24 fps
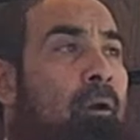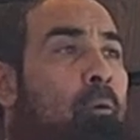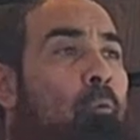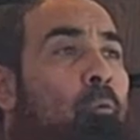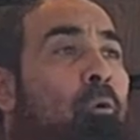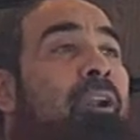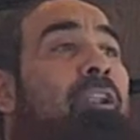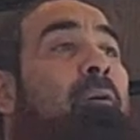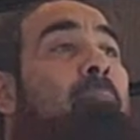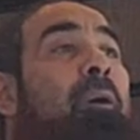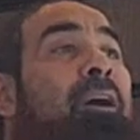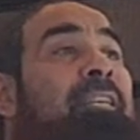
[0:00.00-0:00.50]

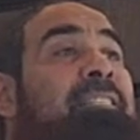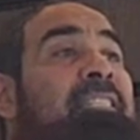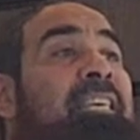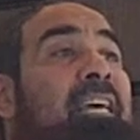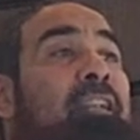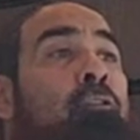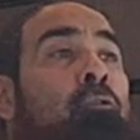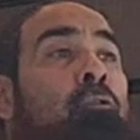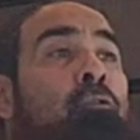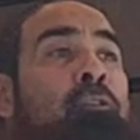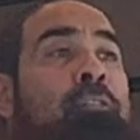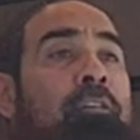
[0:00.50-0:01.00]
What about the
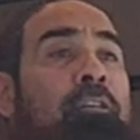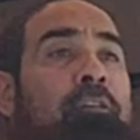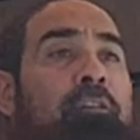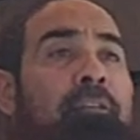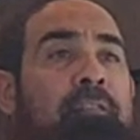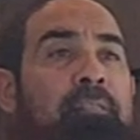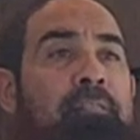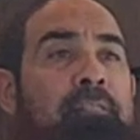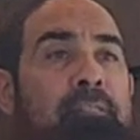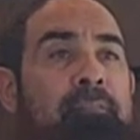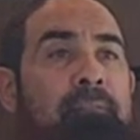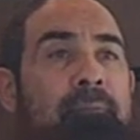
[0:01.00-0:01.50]

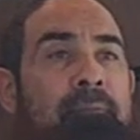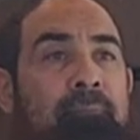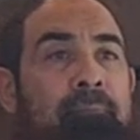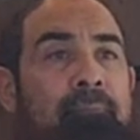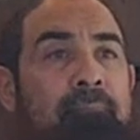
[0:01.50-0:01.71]
losers?